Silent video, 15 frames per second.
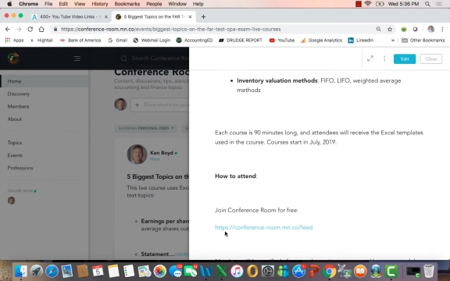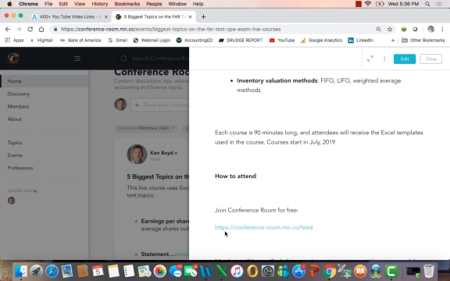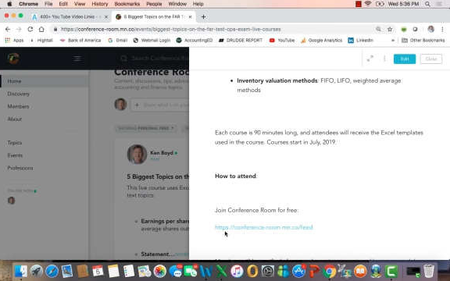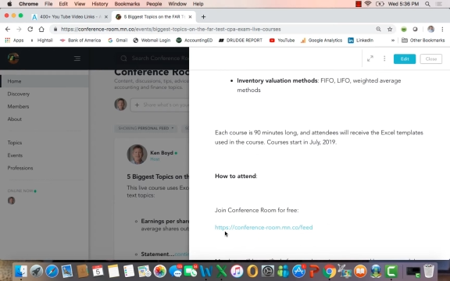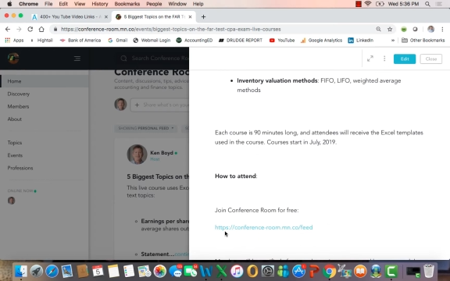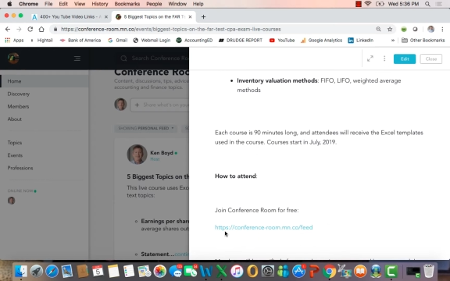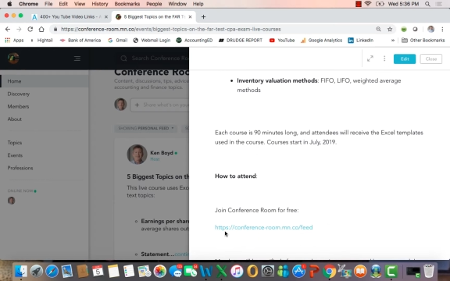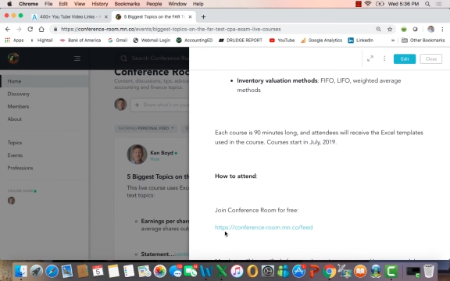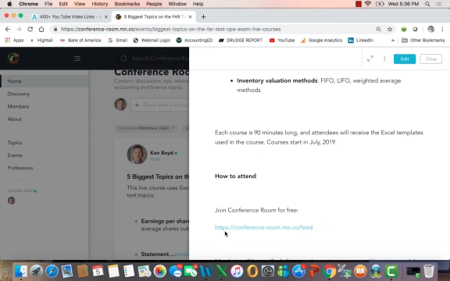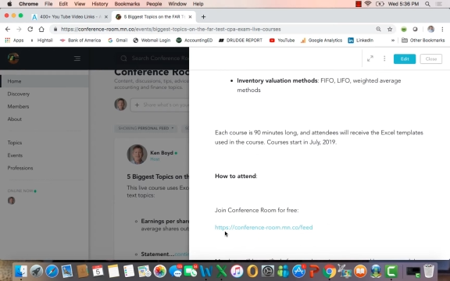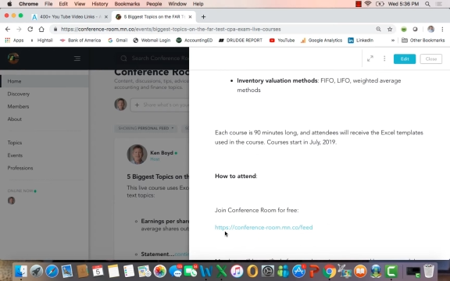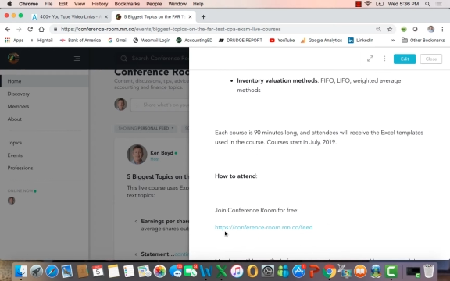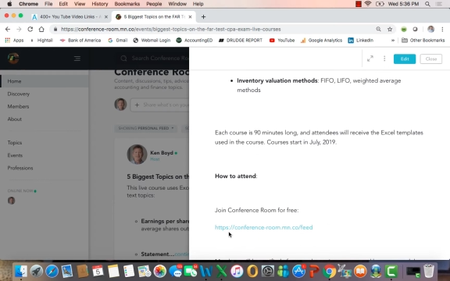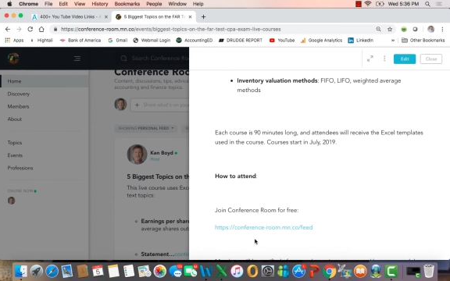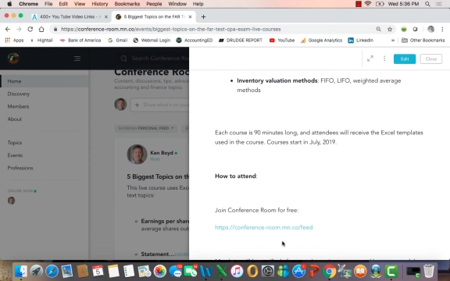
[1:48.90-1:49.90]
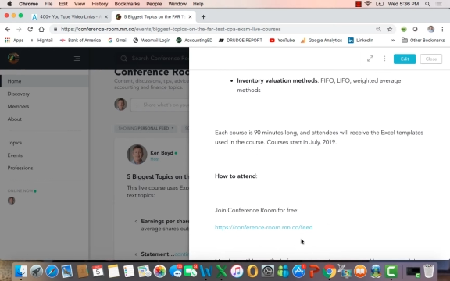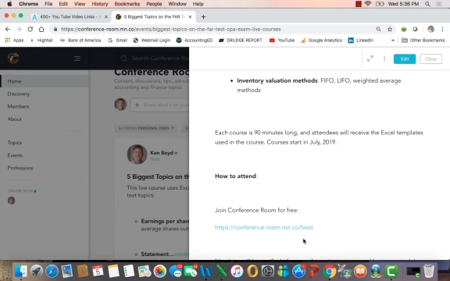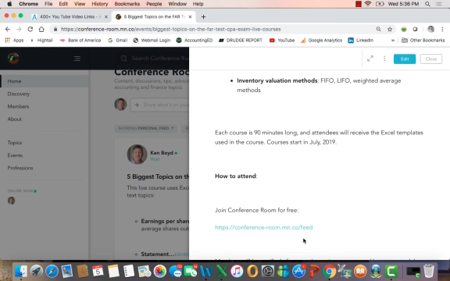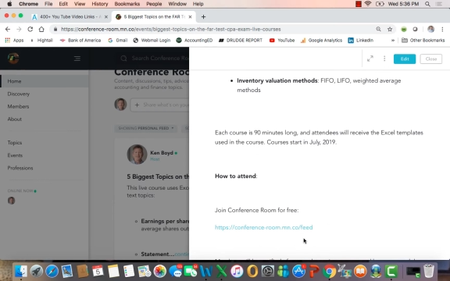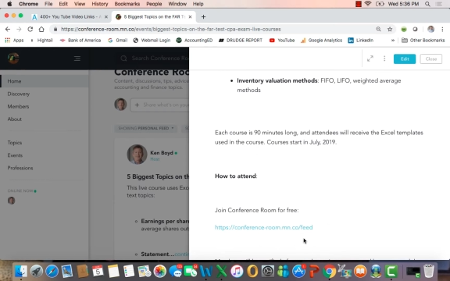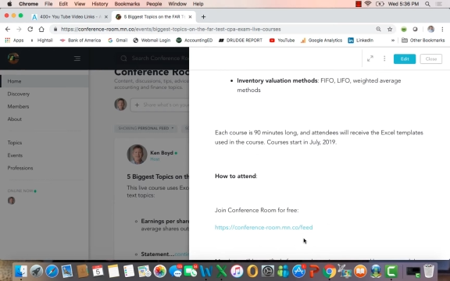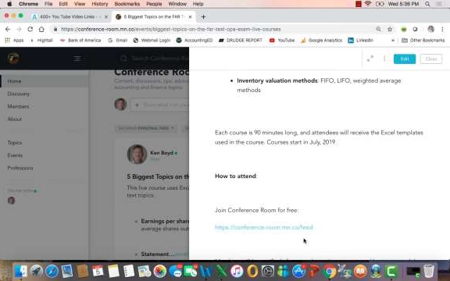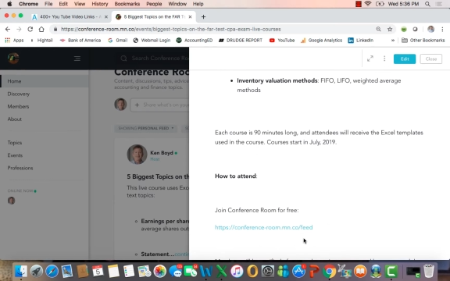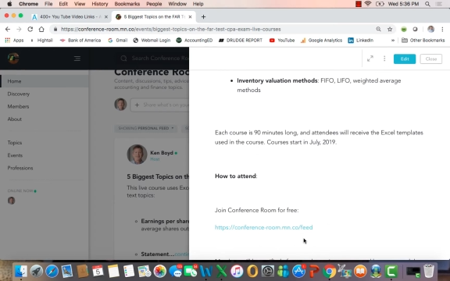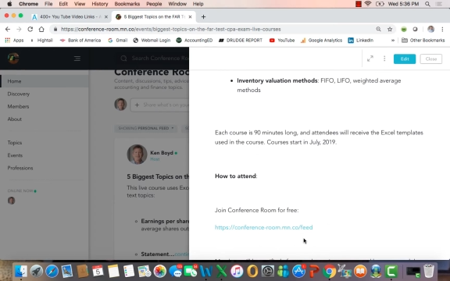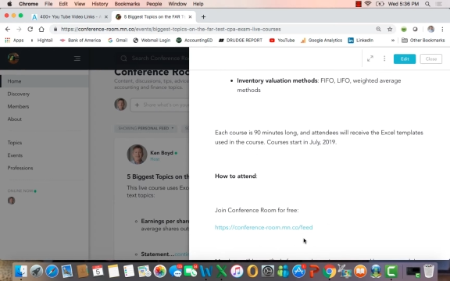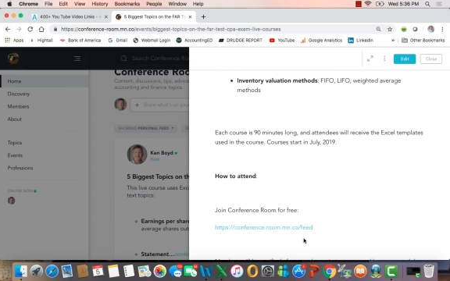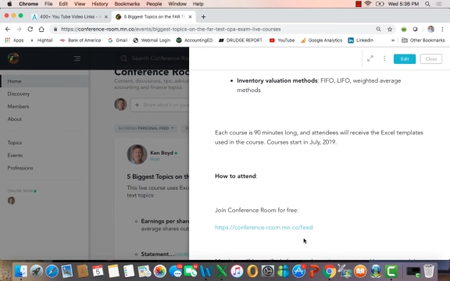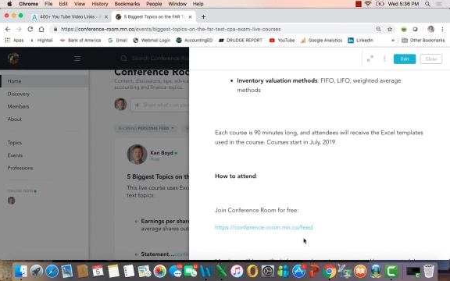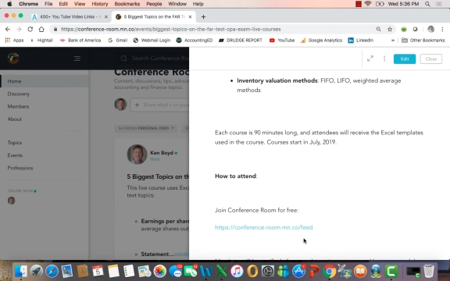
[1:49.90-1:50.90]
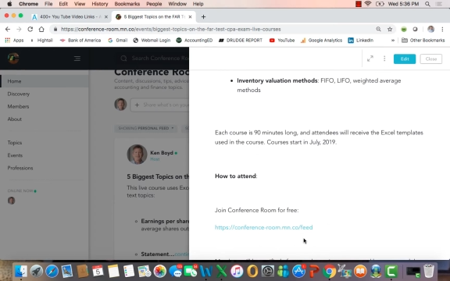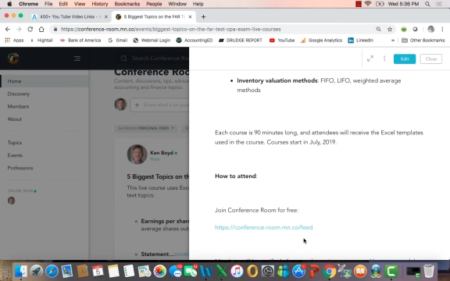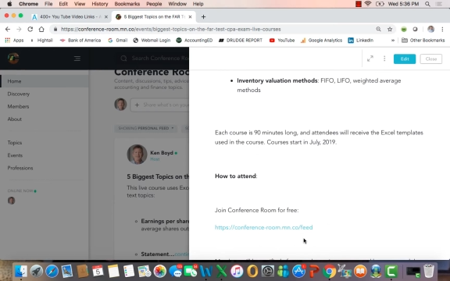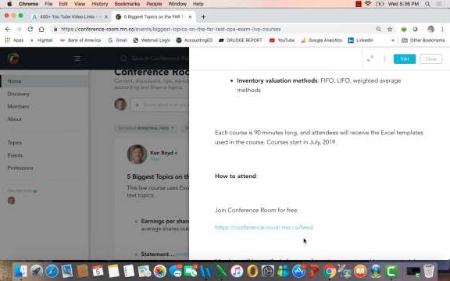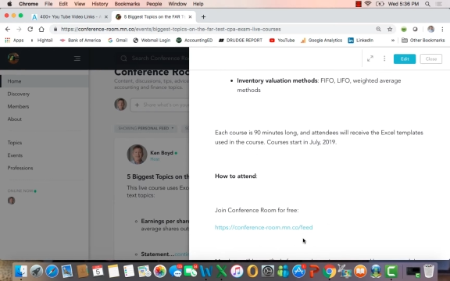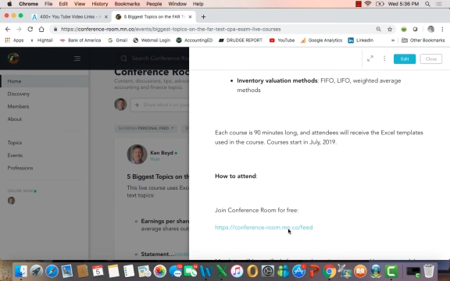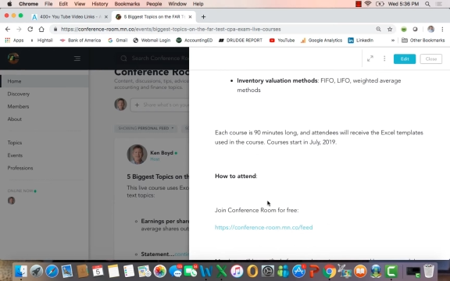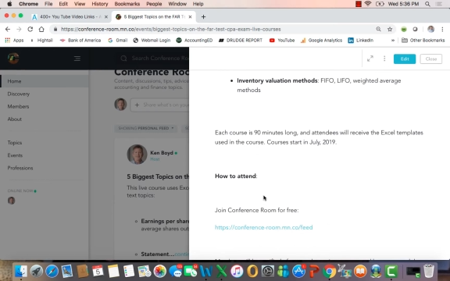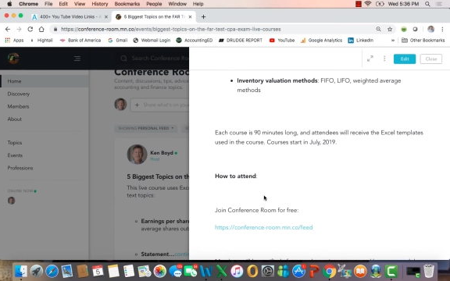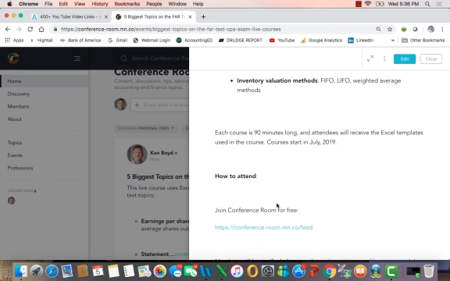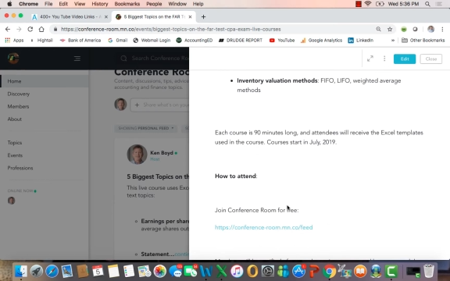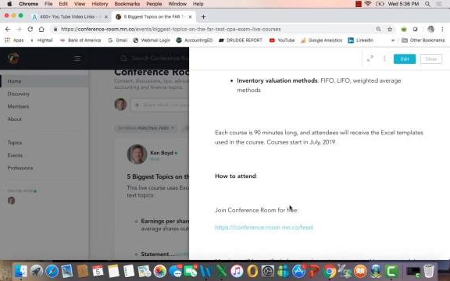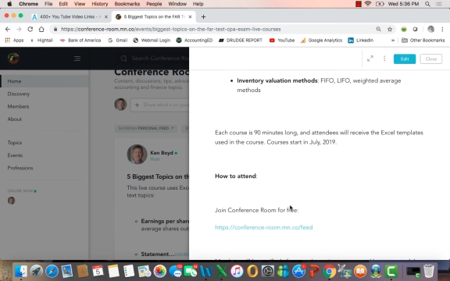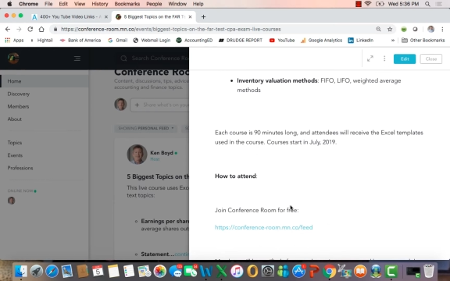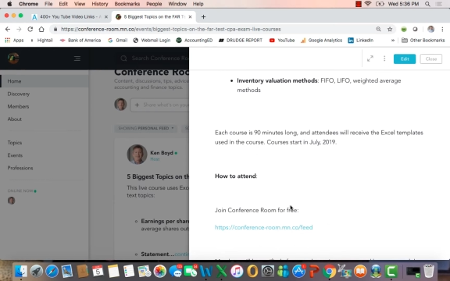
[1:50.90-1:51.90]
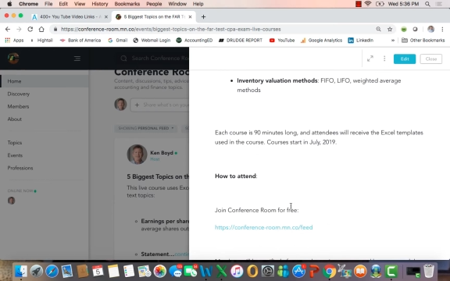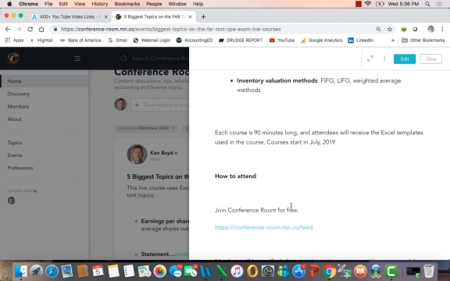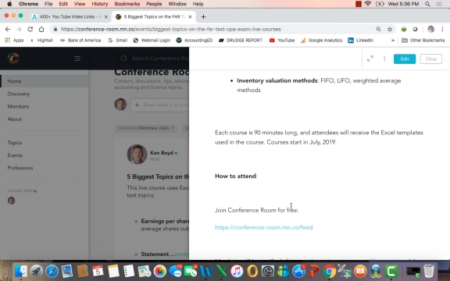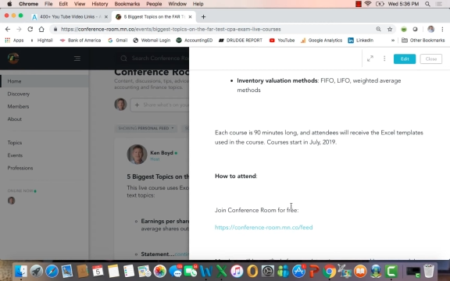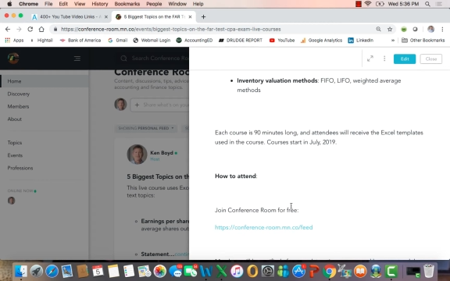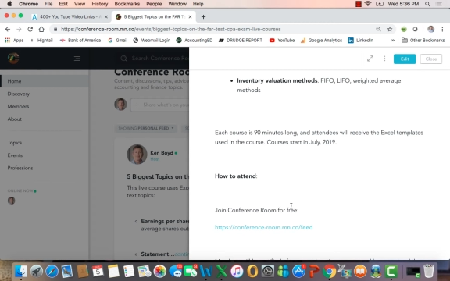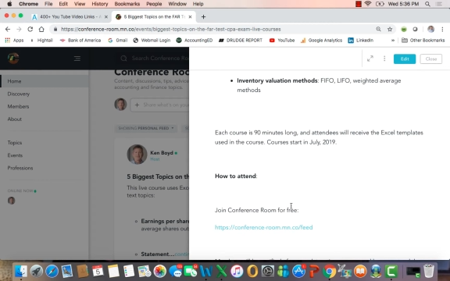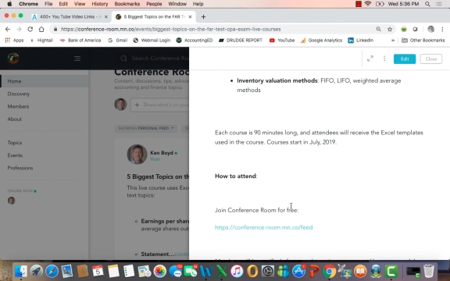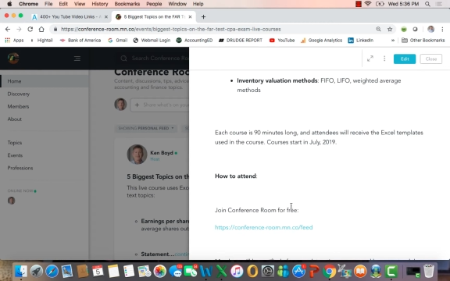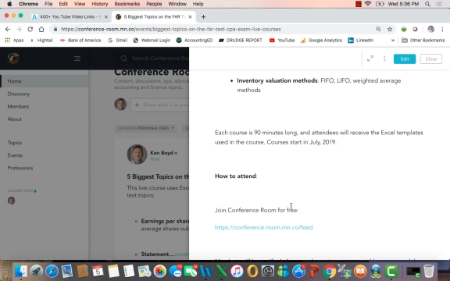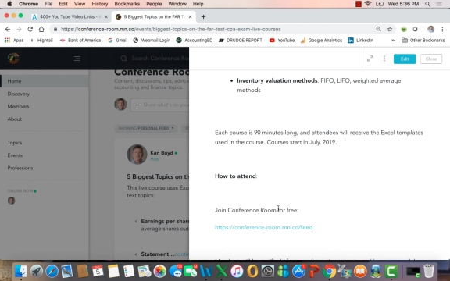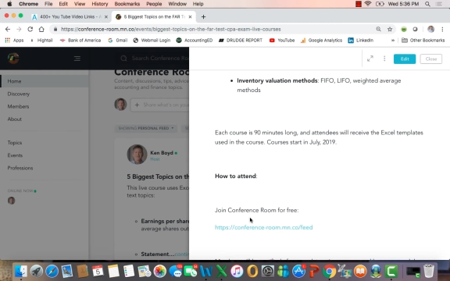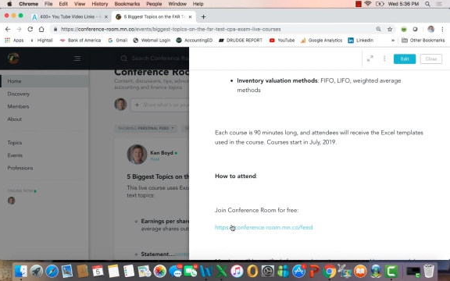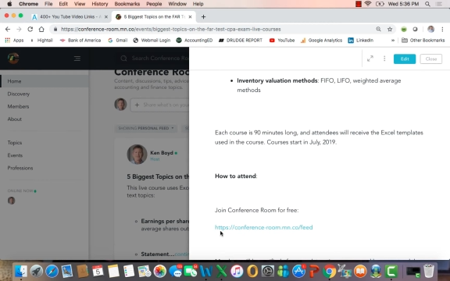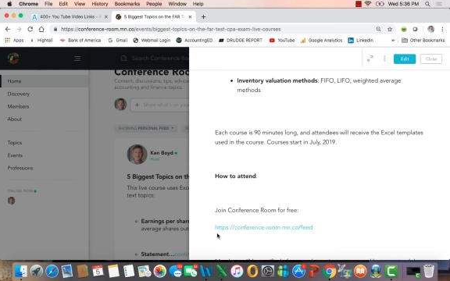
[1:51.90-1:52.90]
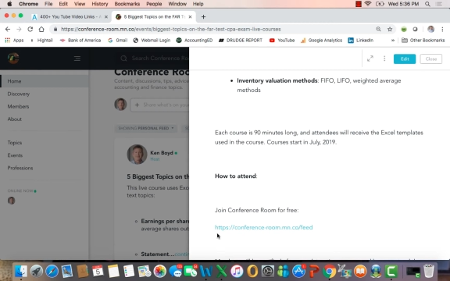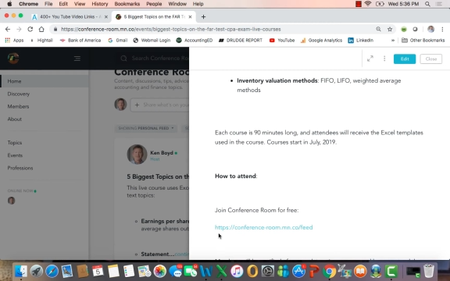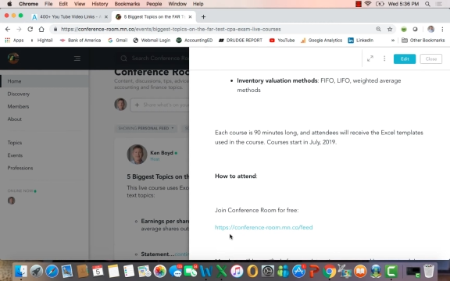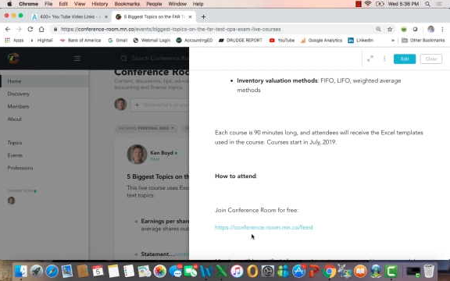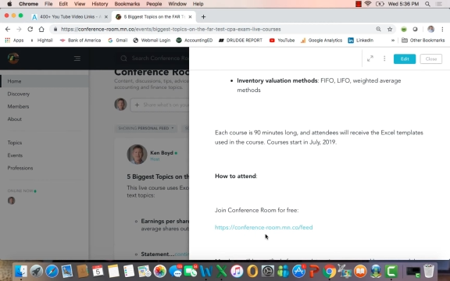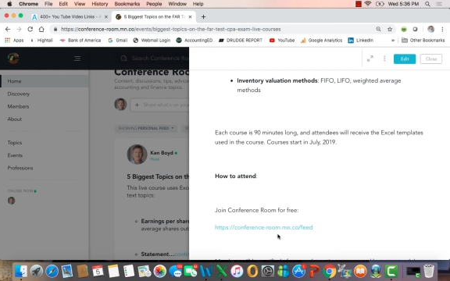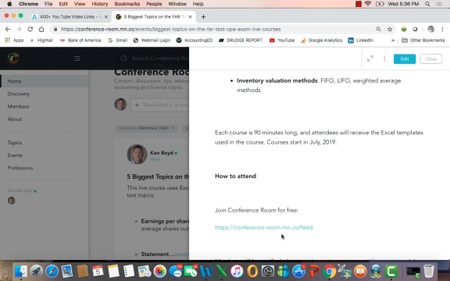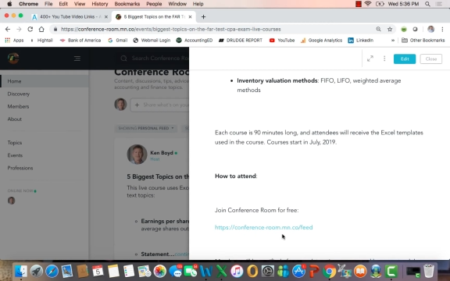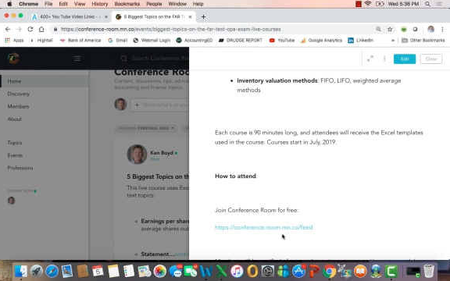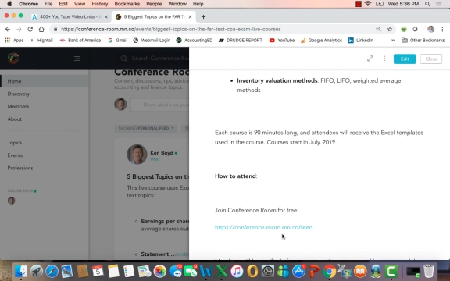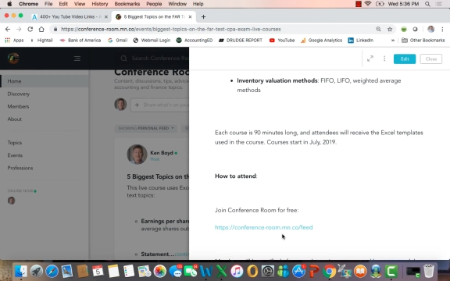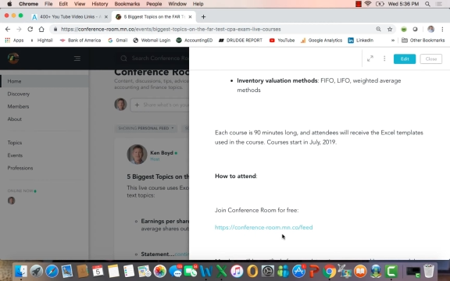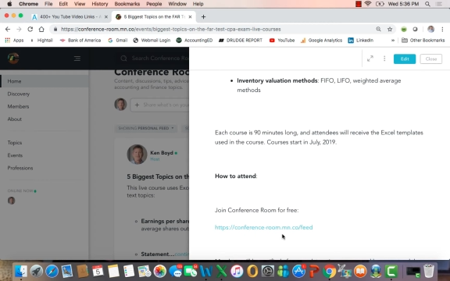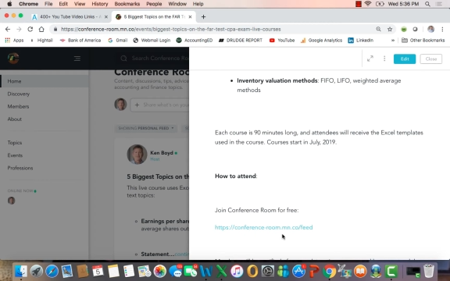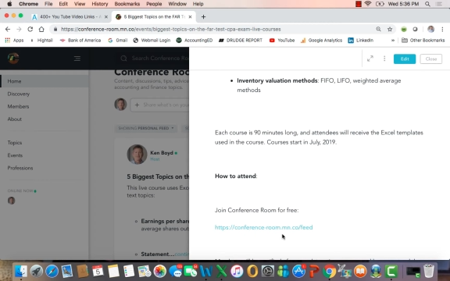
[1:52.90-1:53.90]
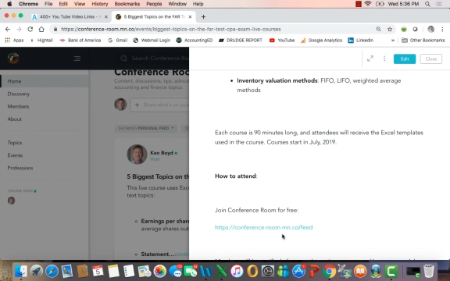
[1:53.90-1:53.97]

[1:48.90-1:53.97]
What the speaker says: (no speaker visible)